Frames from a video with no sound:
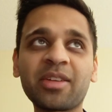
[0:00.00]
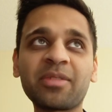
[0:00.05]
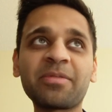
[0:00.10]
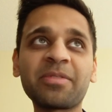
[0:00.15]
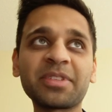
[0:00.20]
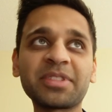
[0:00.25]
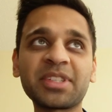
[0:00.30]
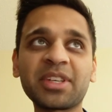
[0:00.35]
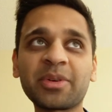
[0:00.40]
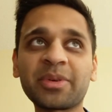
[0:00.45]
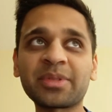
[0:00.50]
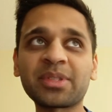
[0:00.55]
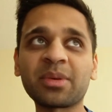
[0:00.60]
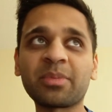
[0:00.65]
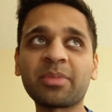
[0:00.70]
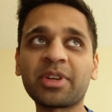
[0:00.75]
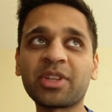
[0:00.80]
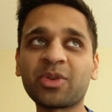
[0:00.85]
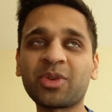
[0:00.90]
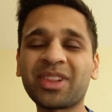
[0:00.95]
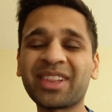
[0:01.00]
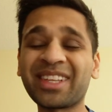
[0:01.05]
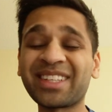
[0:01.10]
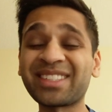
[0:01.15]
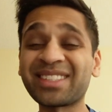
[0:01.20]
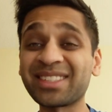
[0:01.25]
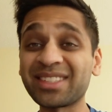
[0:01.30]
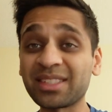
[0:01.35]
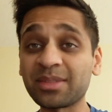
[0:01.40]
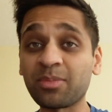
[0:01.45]
good physio is somebody who
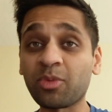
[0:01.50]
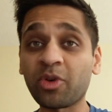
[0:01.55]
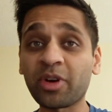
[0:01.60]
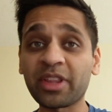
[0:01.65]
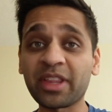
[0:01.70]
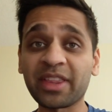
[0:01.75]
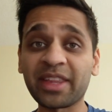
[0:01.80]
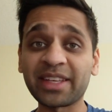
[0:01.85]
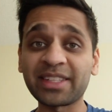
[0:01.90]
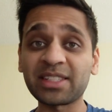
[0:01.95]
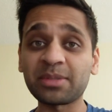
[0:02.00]
listens more than they